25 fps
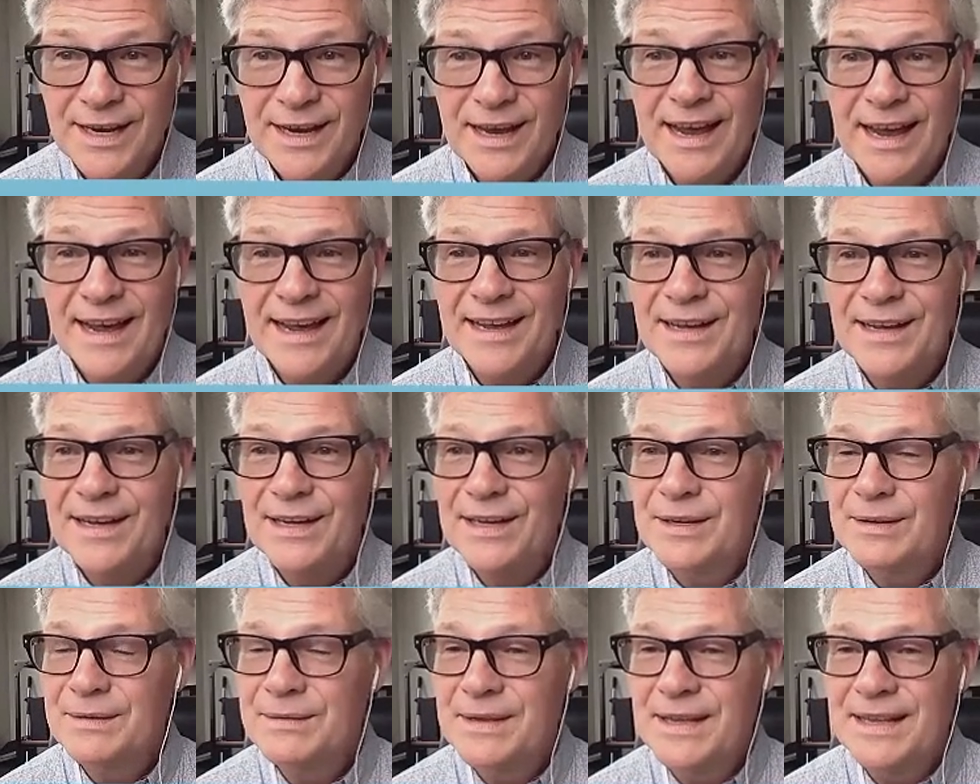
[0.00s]

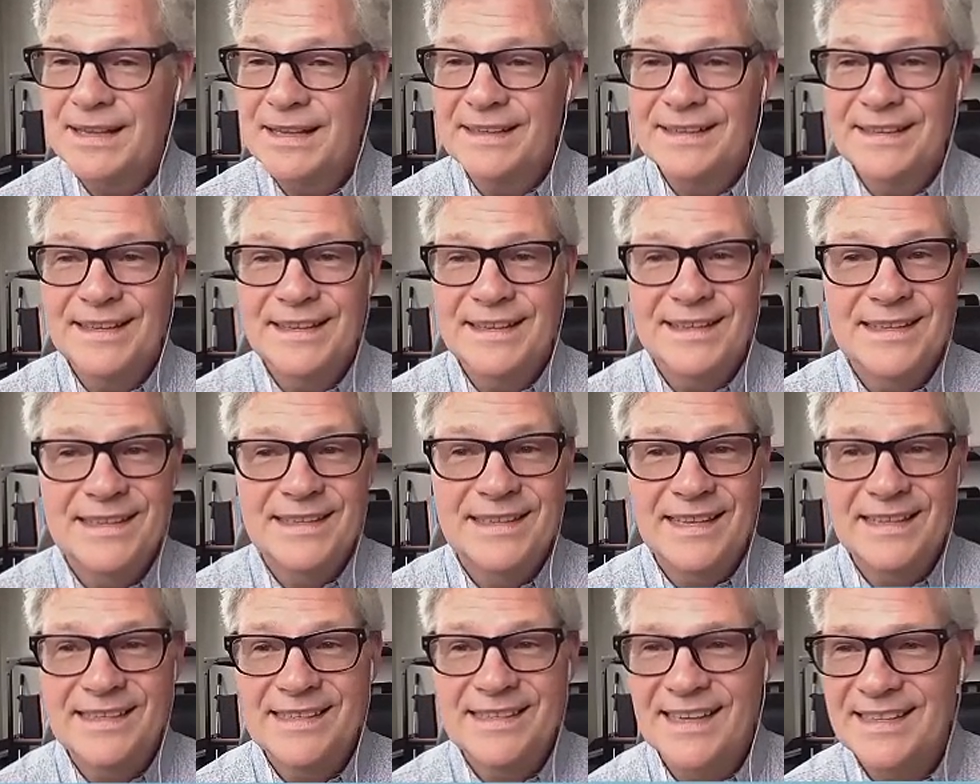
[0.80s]

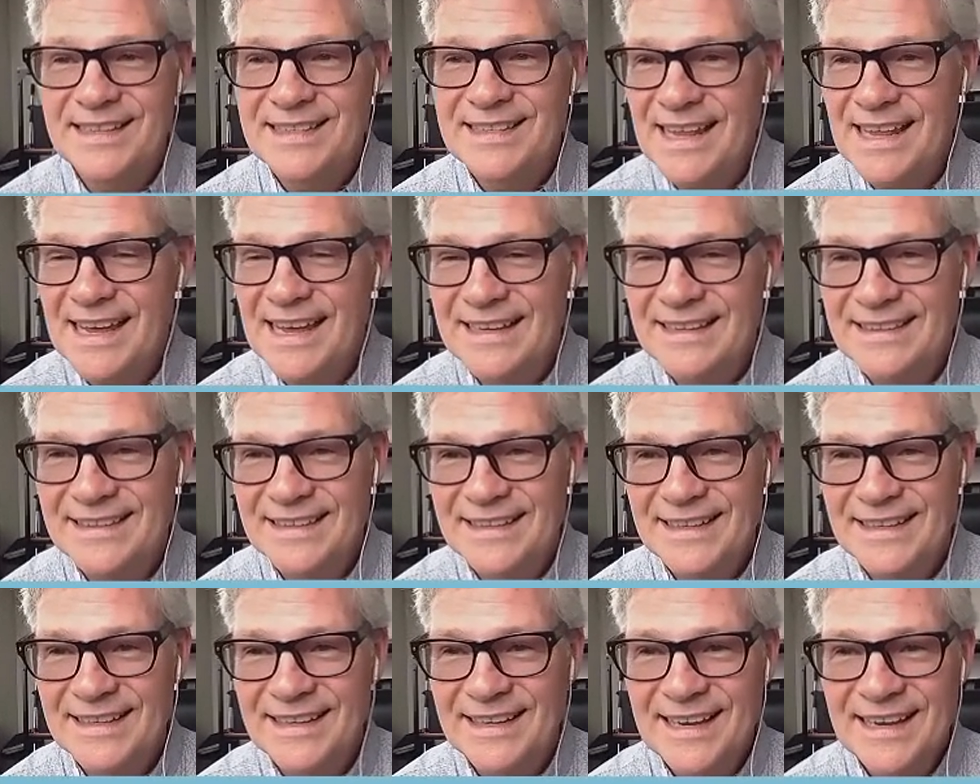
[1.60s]
It's like
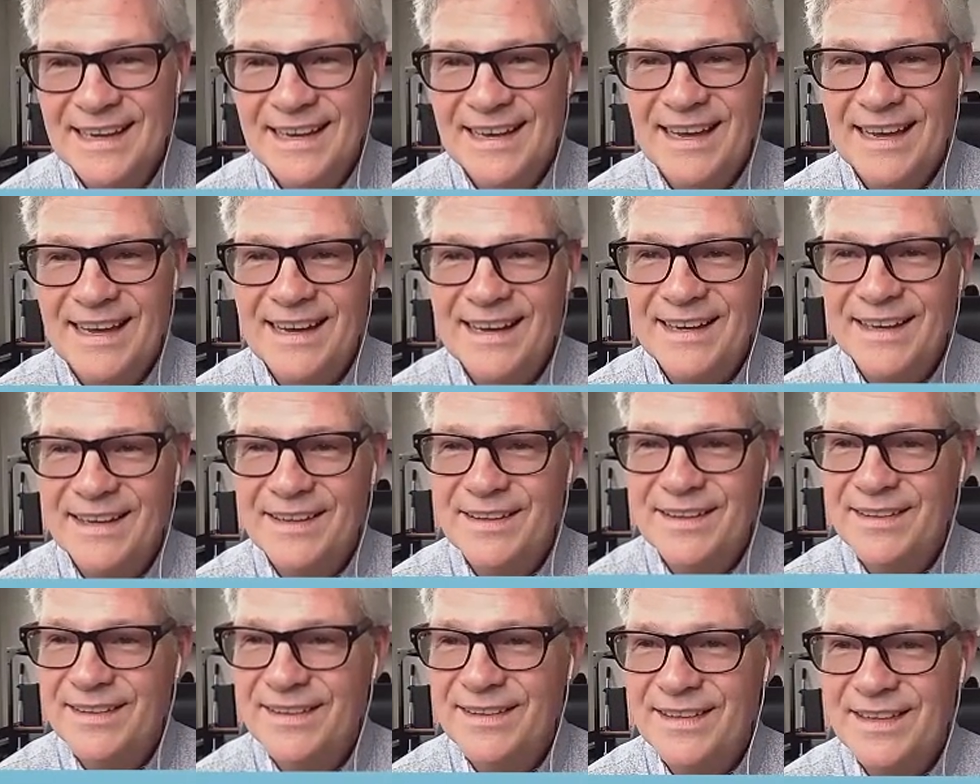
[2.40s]
in
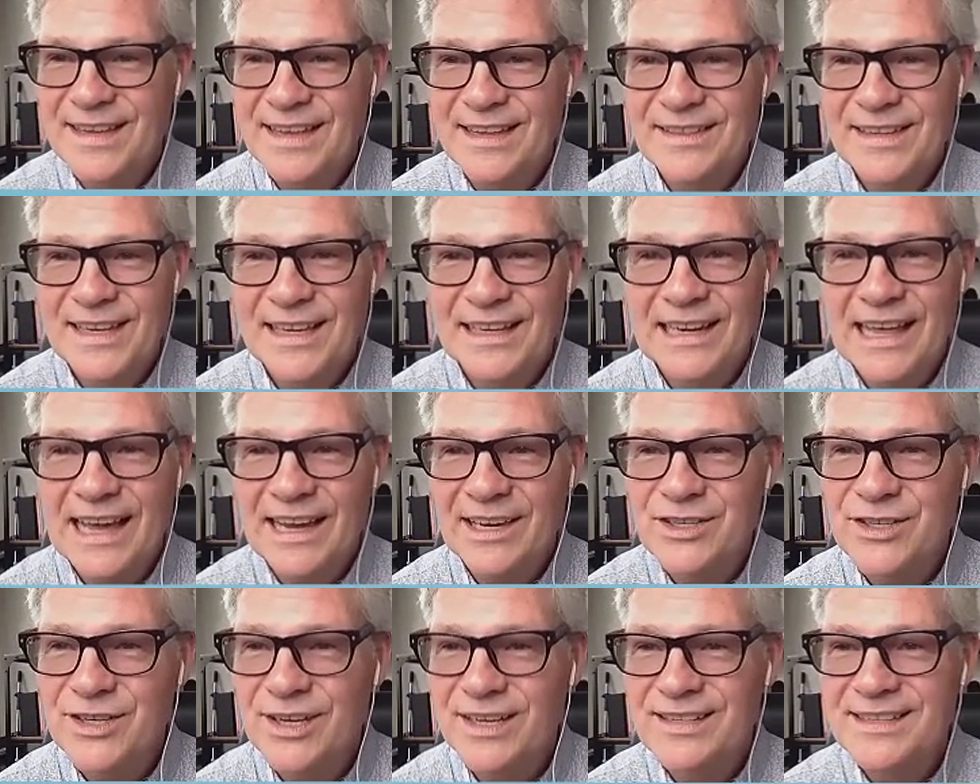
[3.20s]
the
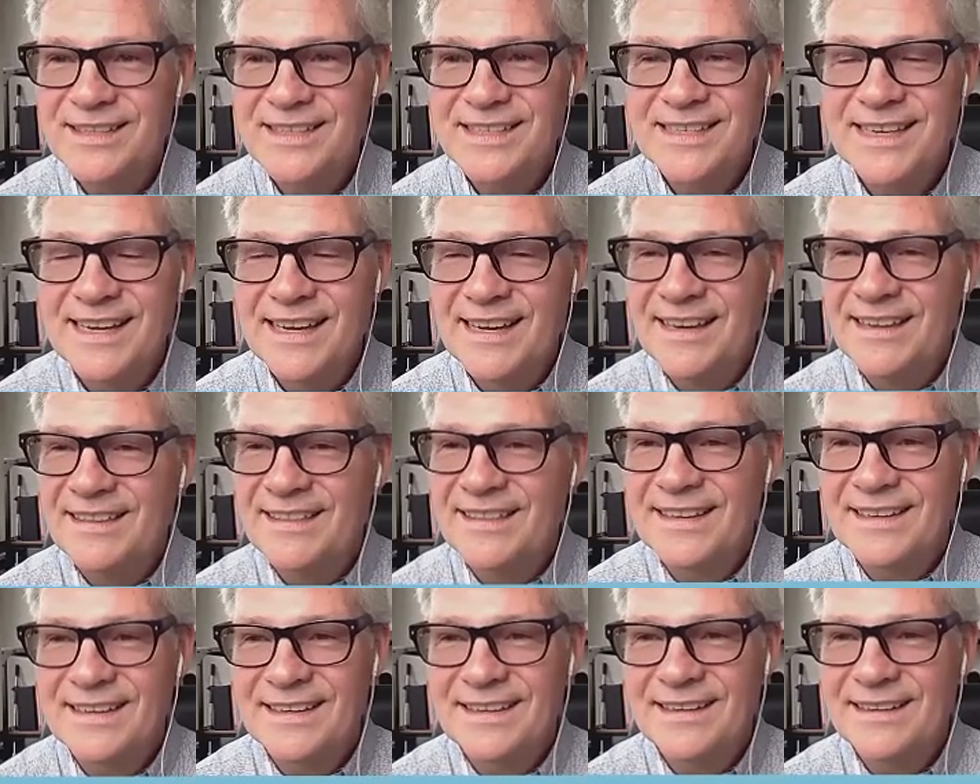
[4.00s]
elections,
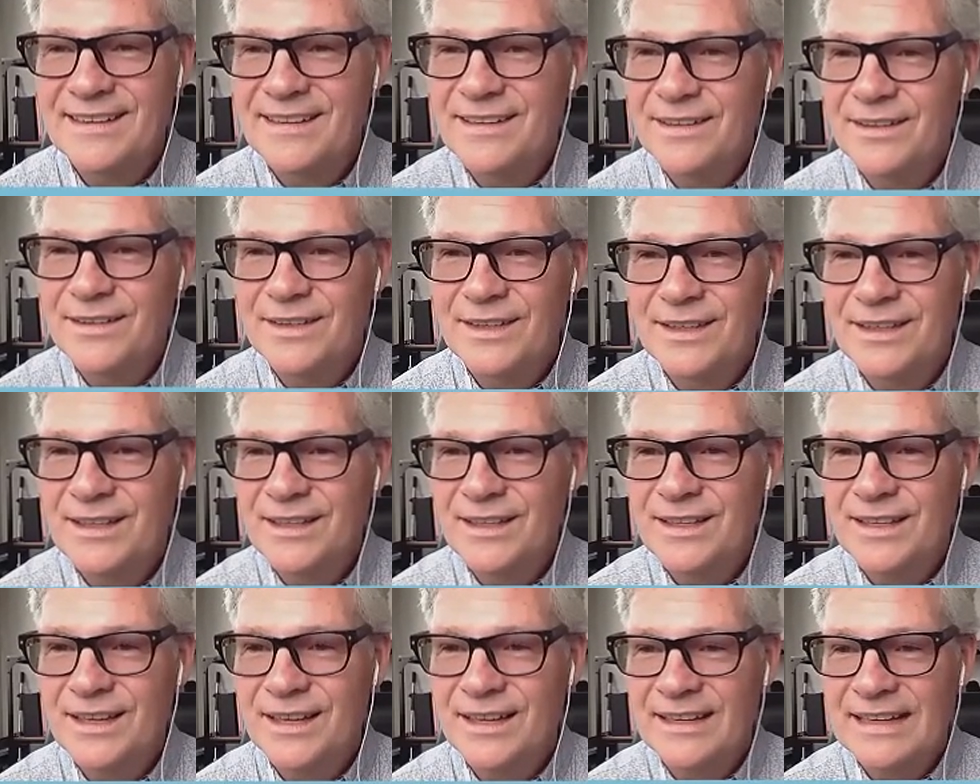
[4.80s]

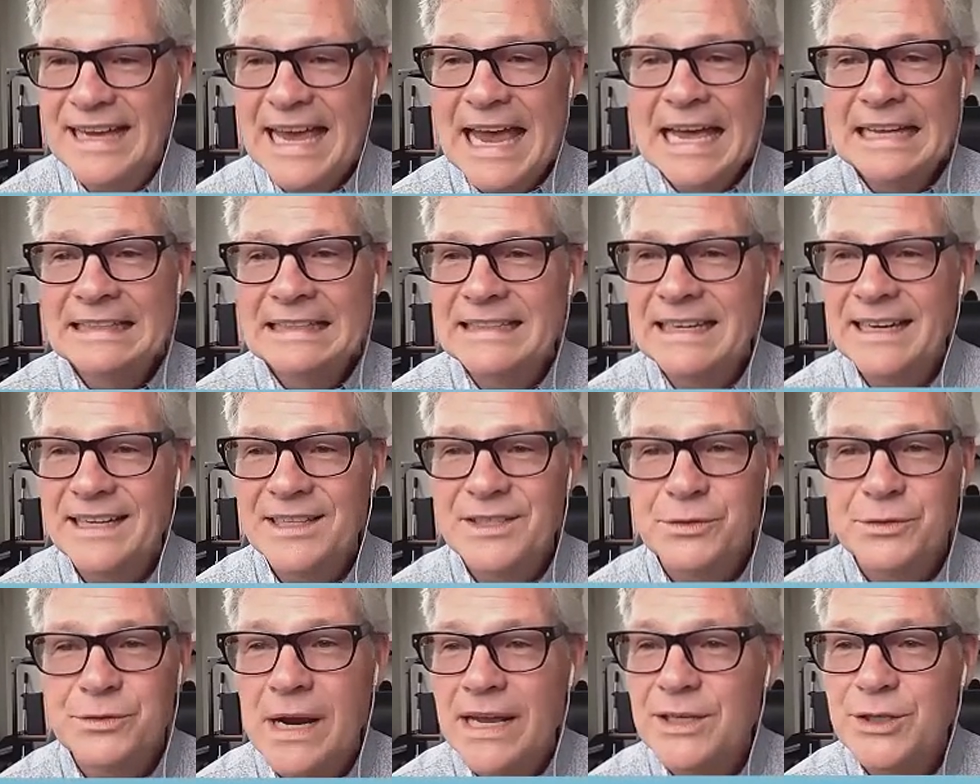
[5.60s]
the
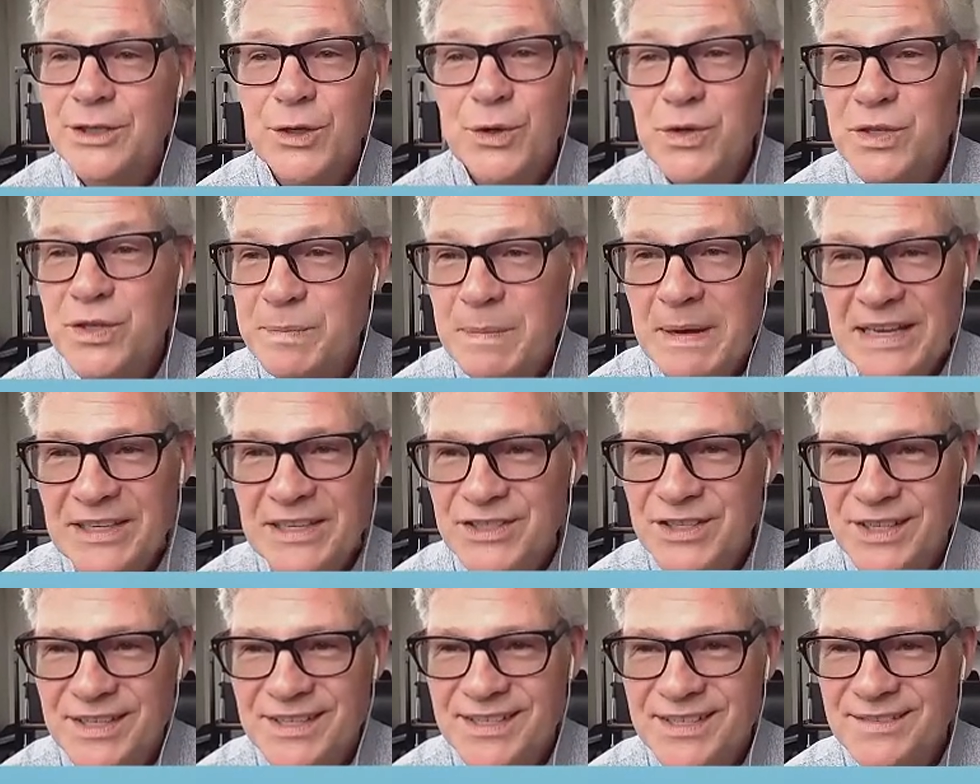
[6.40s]
candidates write two
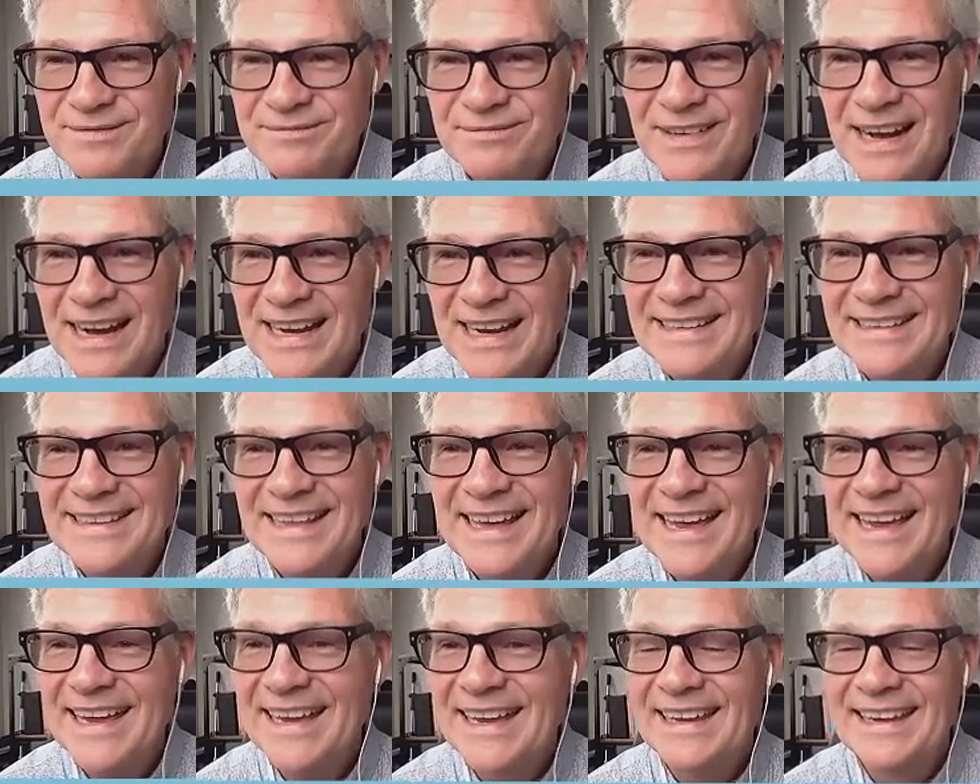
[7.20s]
speeches, right?
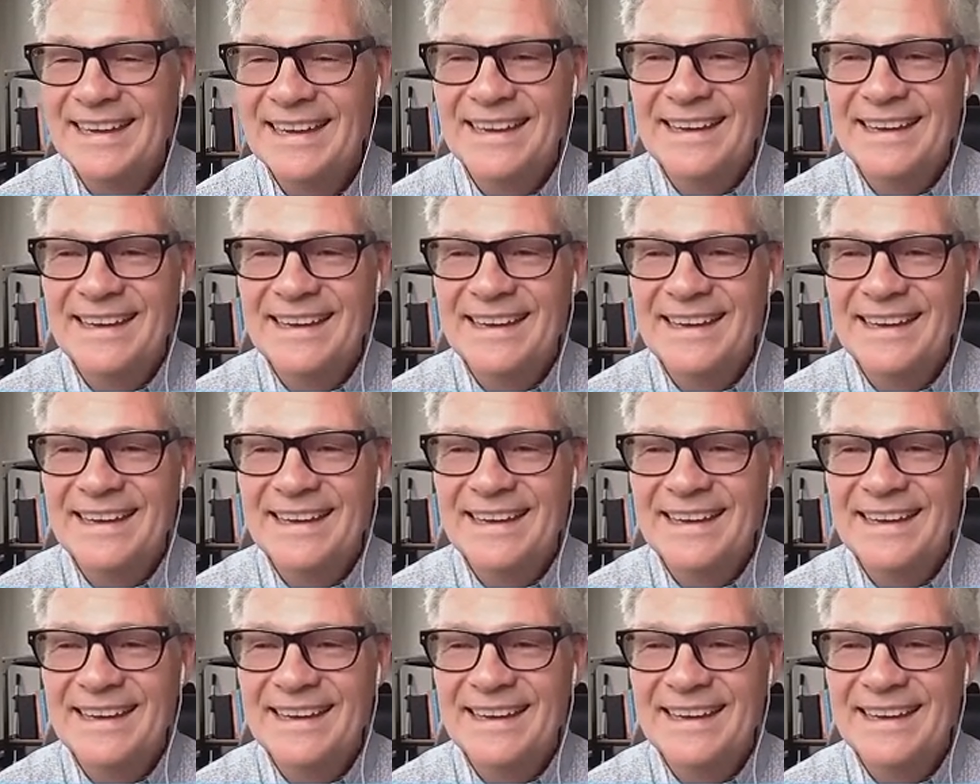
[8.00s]
They